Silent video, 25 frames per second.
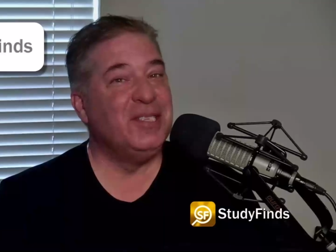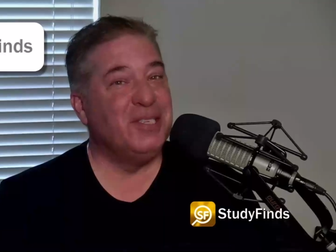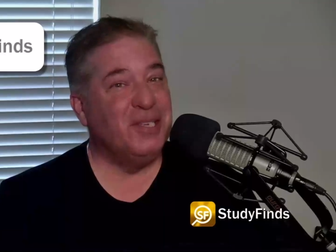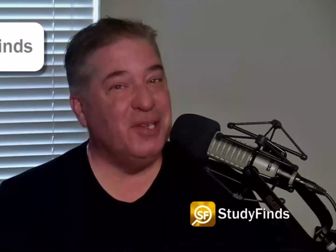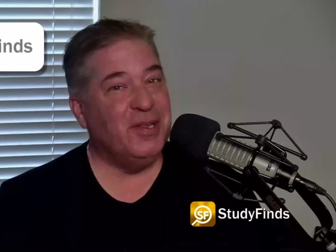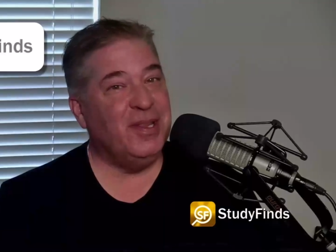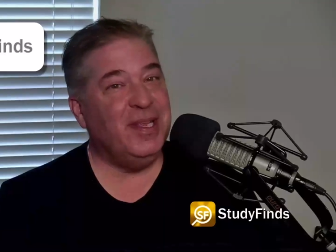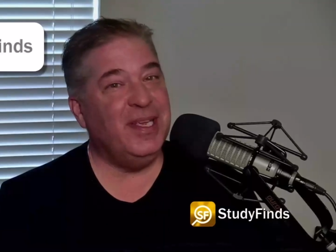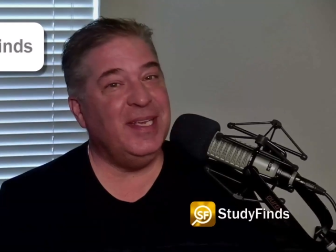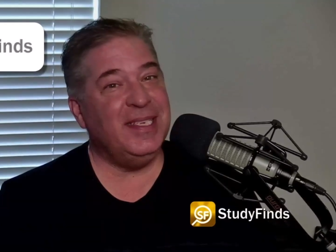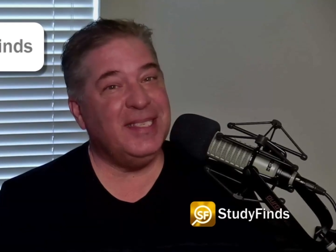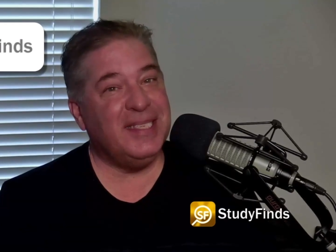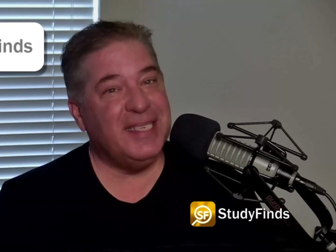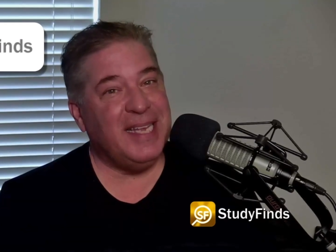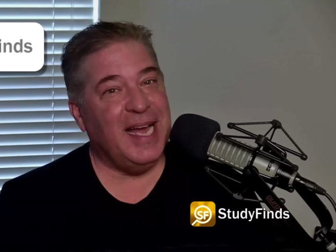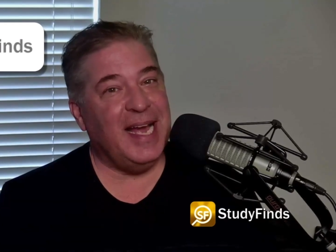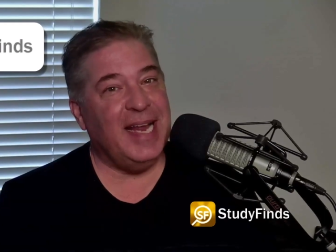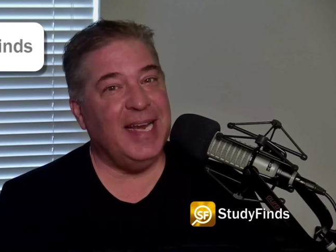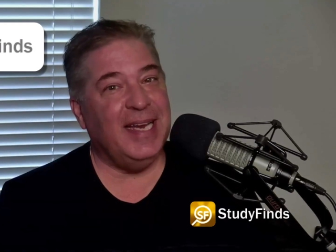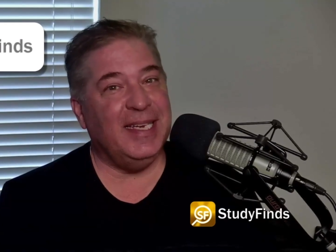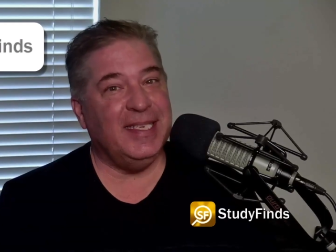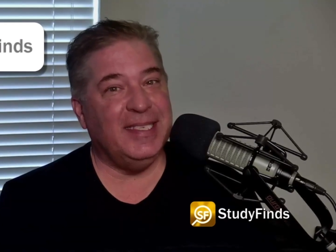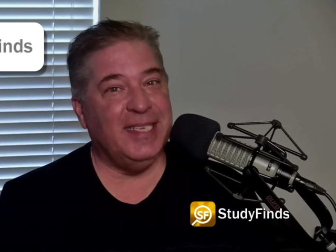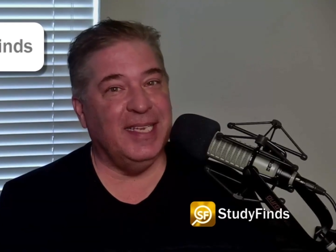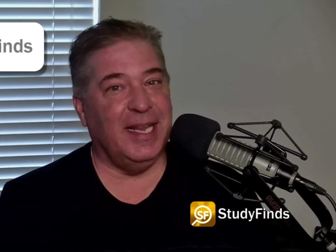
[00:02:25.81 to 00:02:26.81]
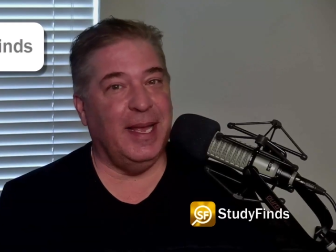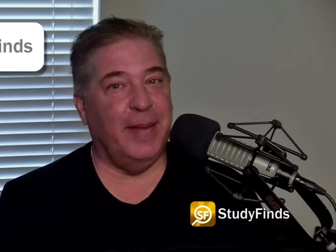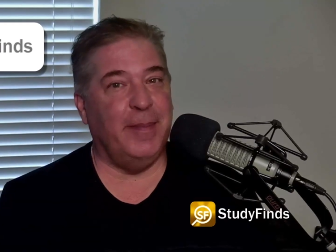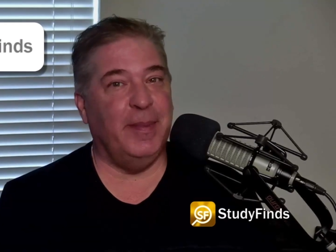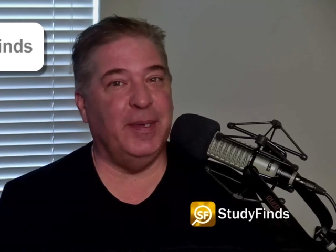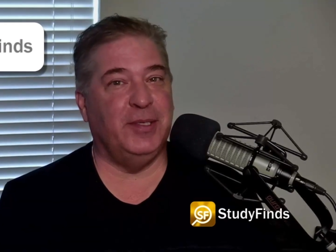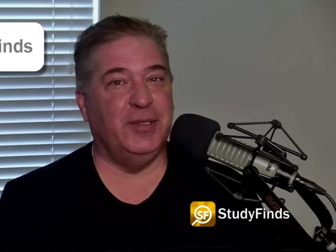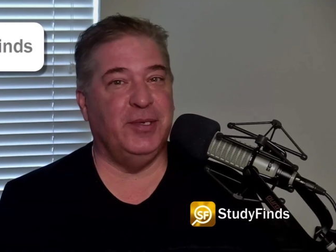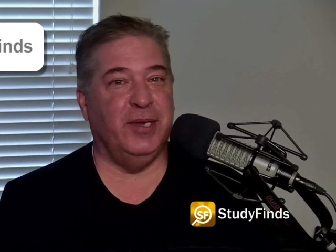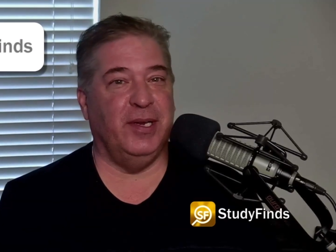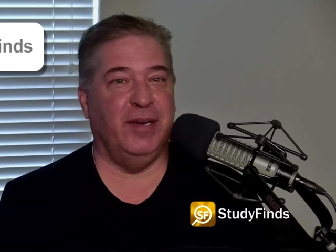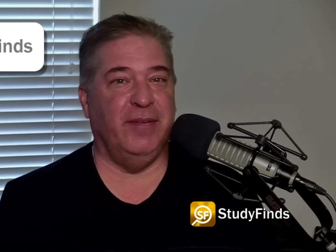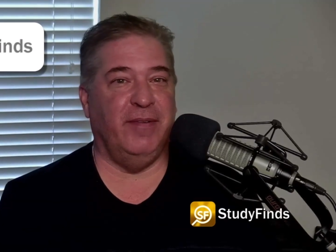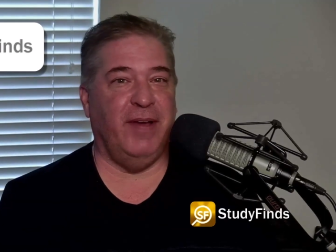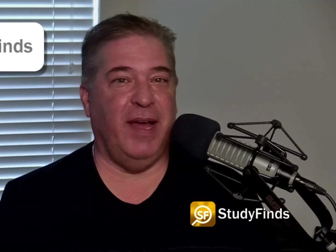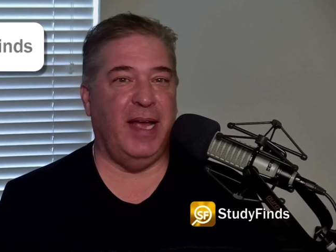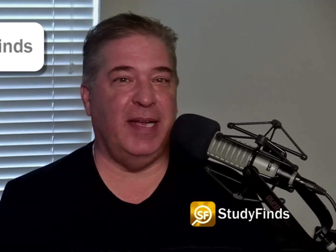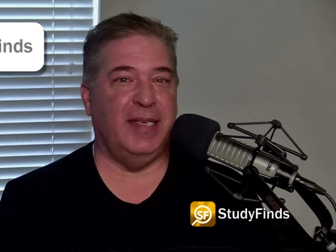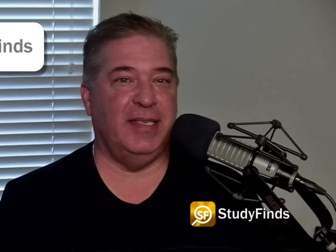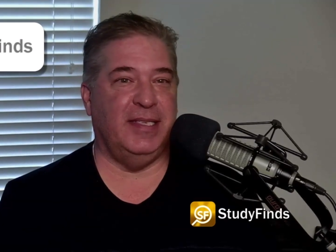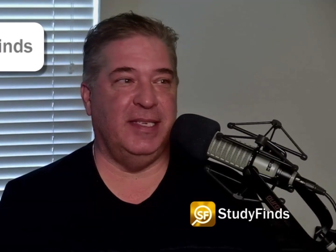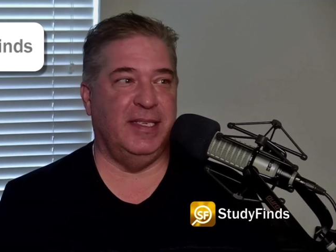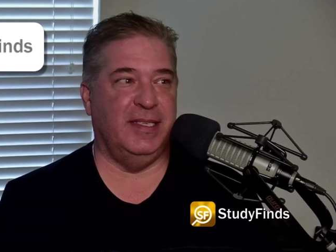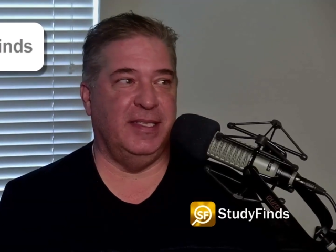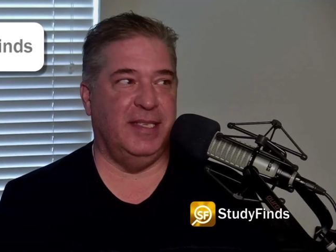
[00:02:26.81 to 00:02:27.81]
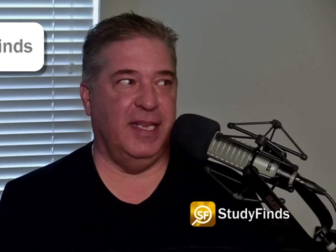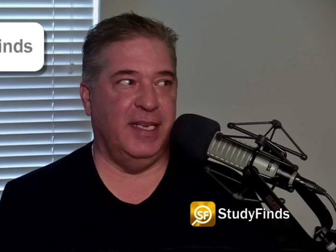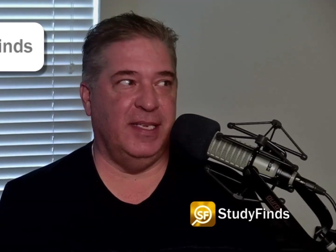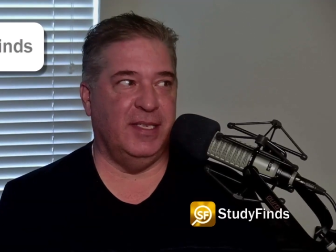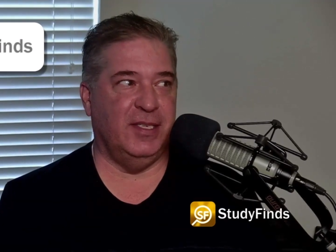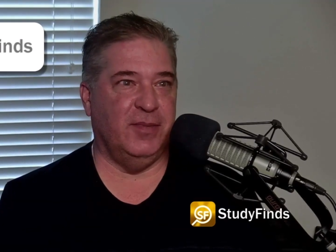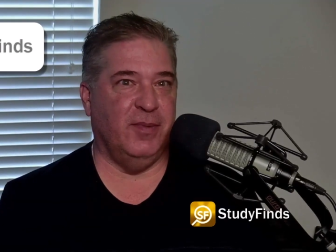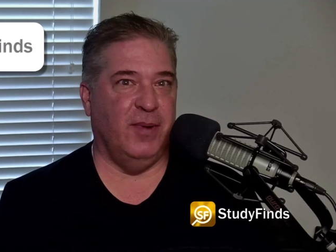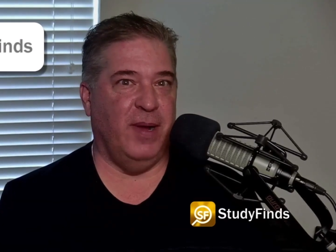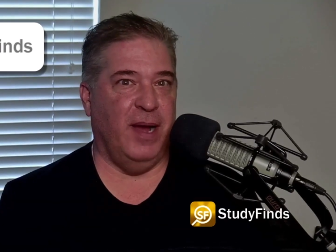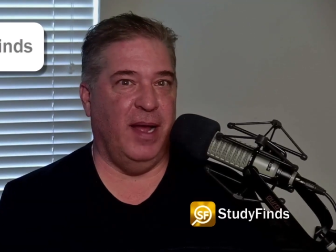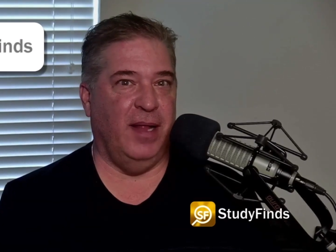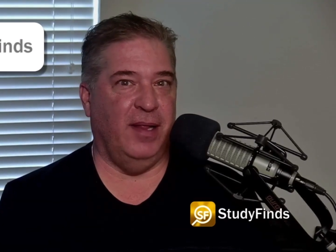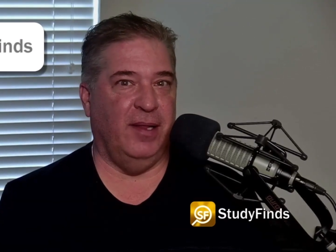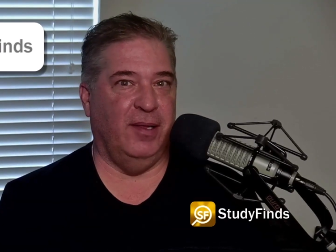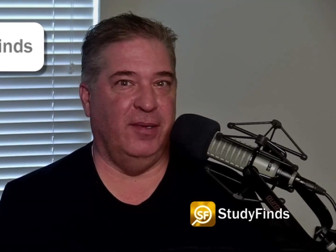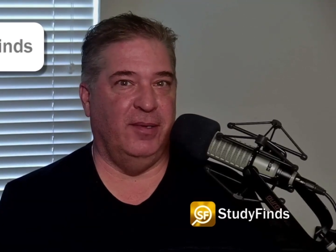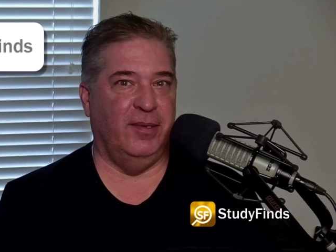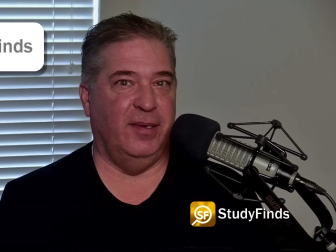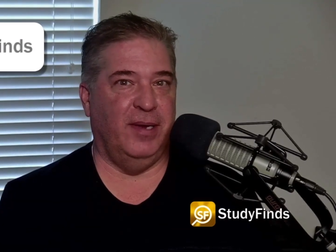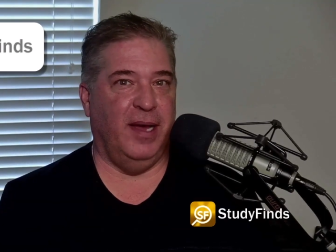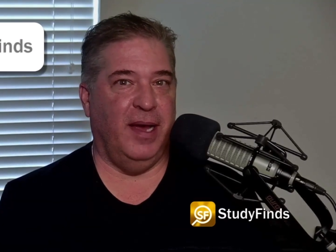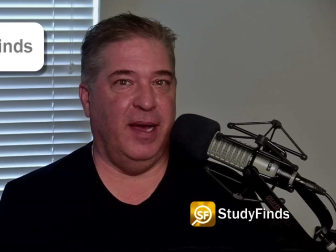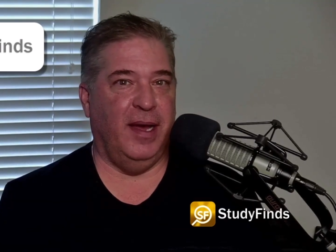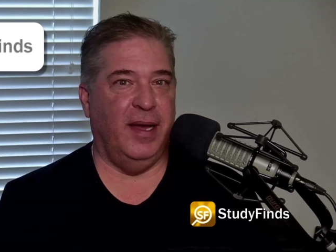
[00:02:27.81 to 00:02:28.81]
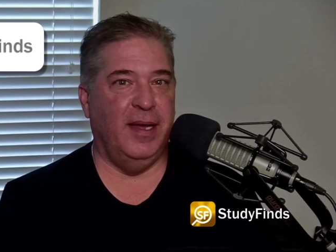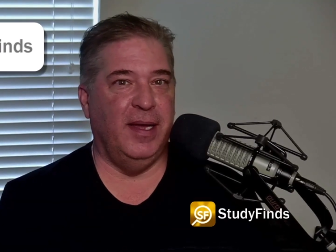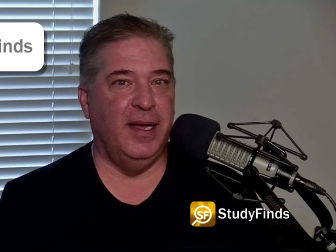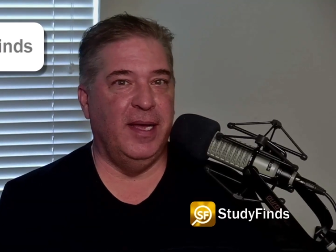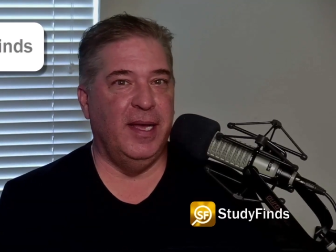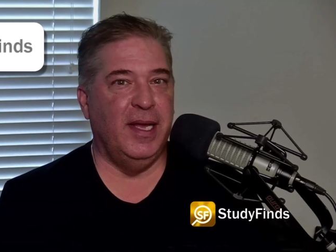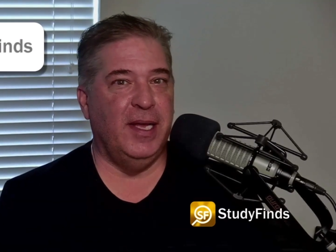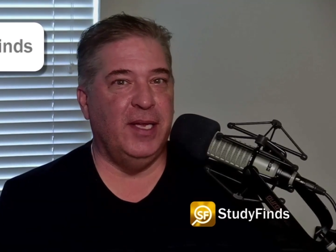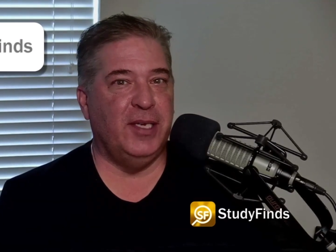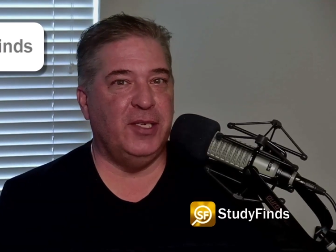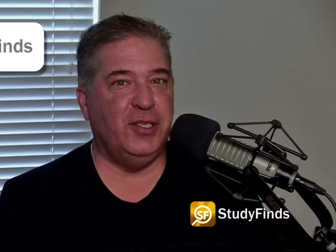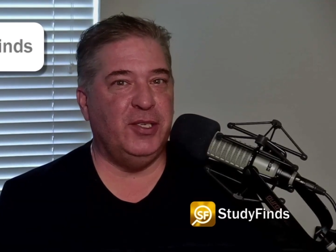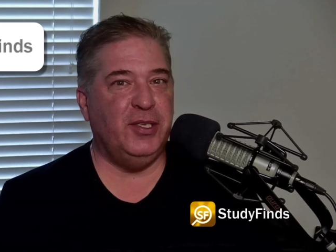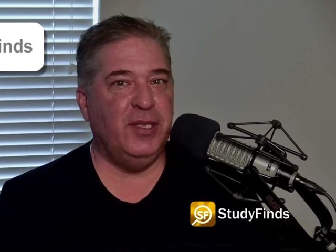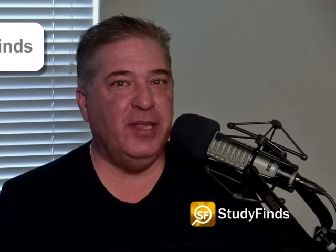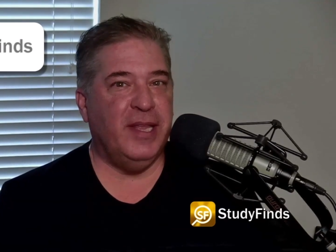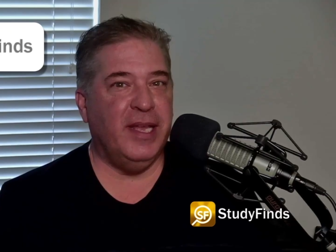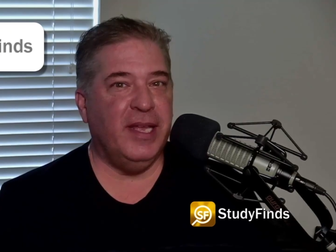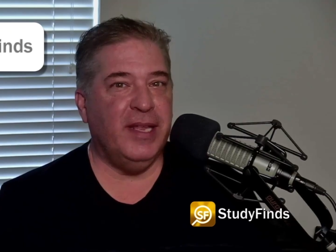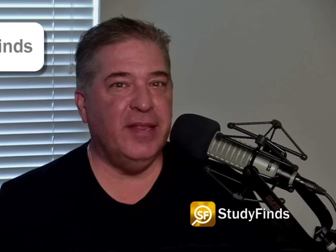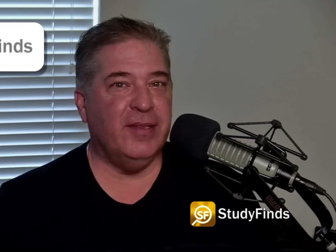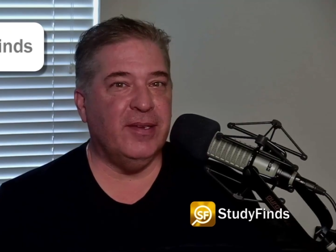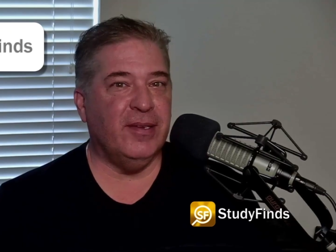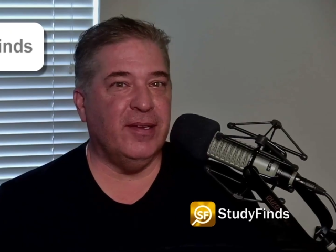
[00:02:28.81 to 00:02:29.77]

So these tiny telemetry devices they swallowed, do you think